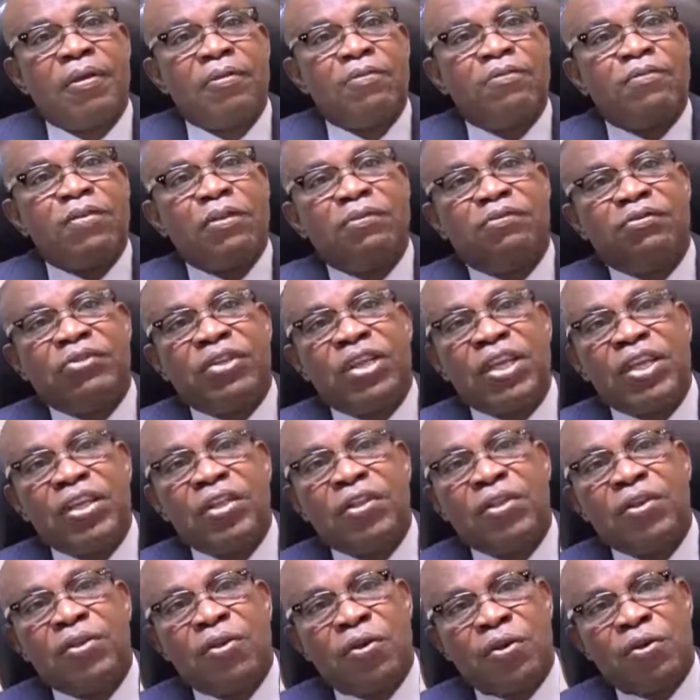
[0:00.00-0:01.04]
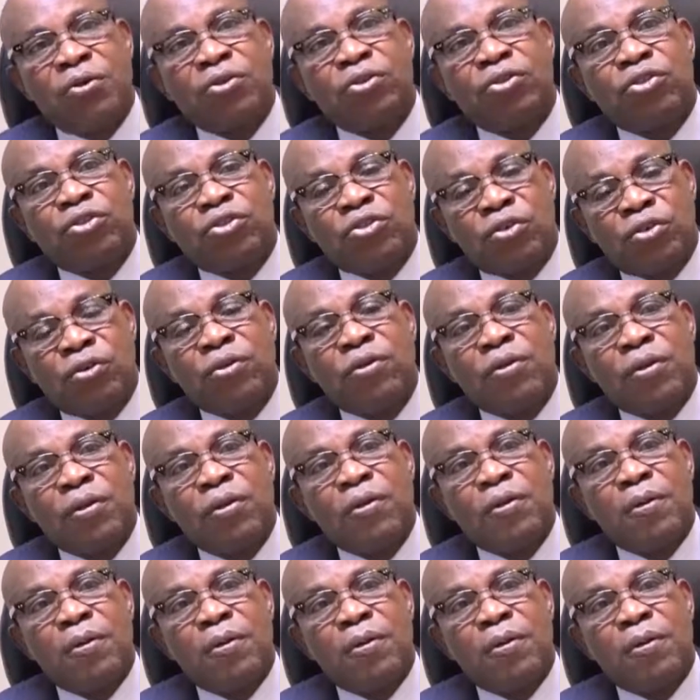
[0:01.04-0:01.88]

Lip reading: 15 goes to